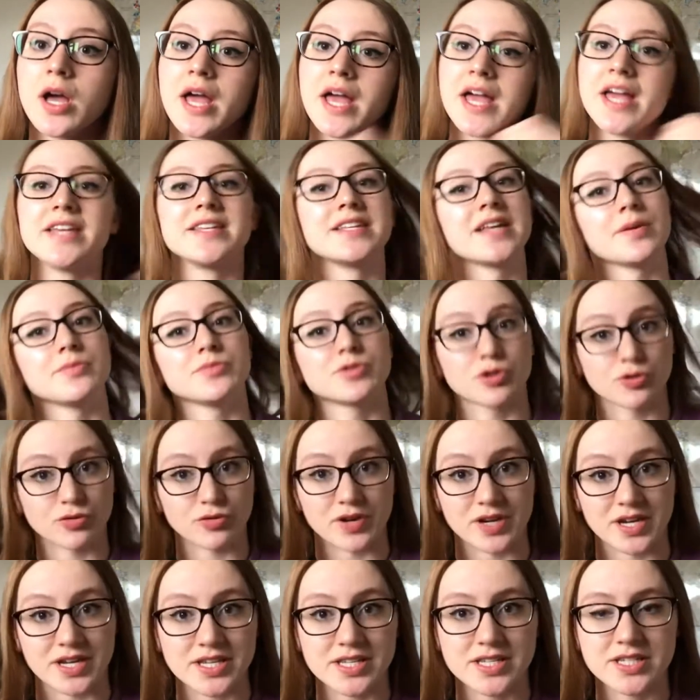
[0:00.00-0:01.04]
His name's
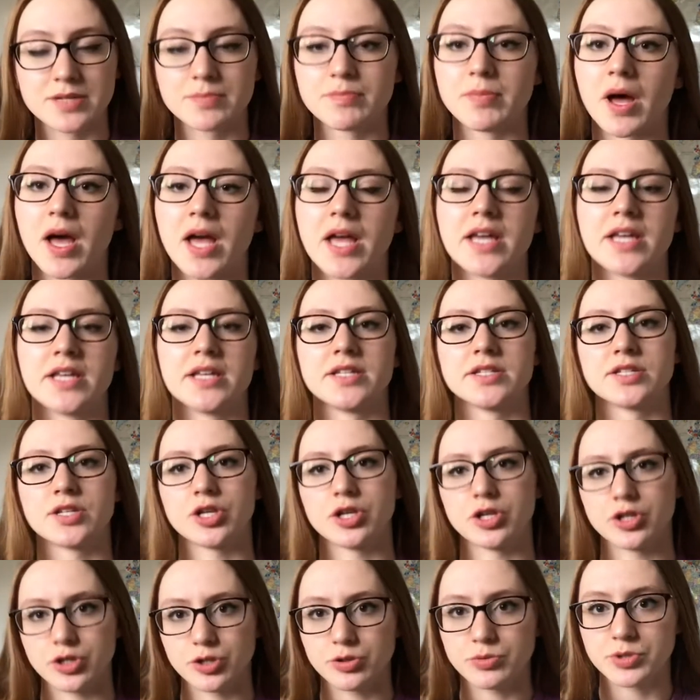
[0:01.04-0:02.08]
Chris, but his
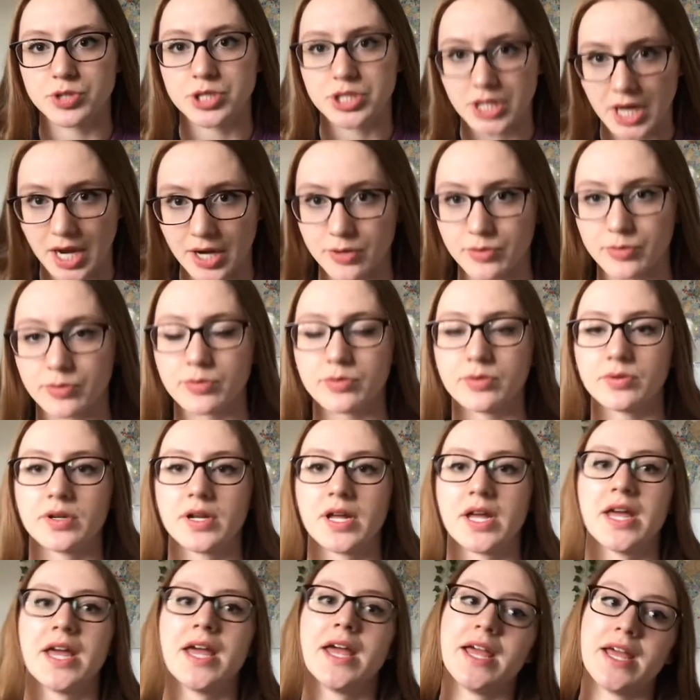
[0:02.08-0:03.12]
YouTube channel
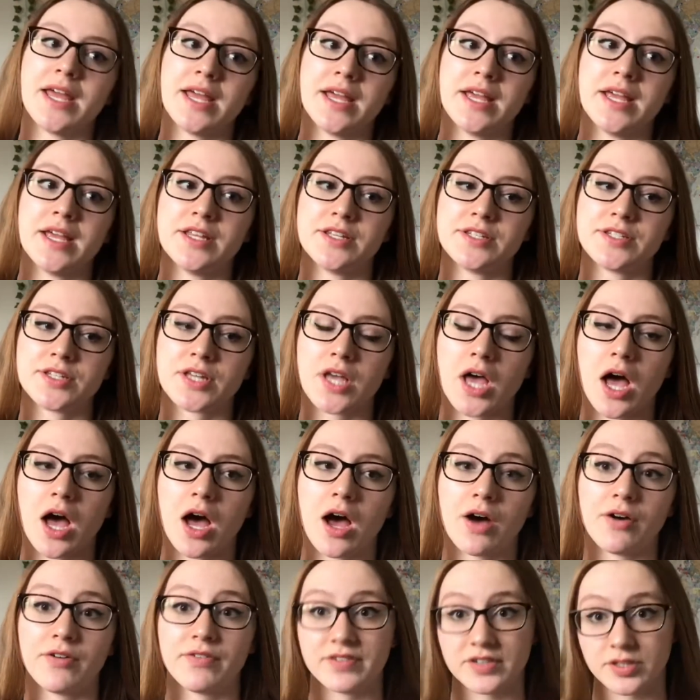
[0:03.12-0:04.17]
is
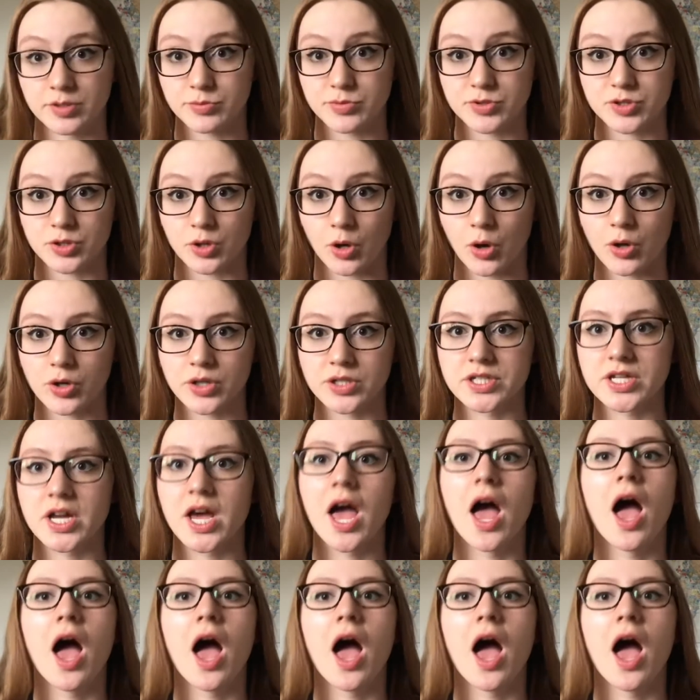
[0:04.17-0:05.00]
uh, Film Stocked.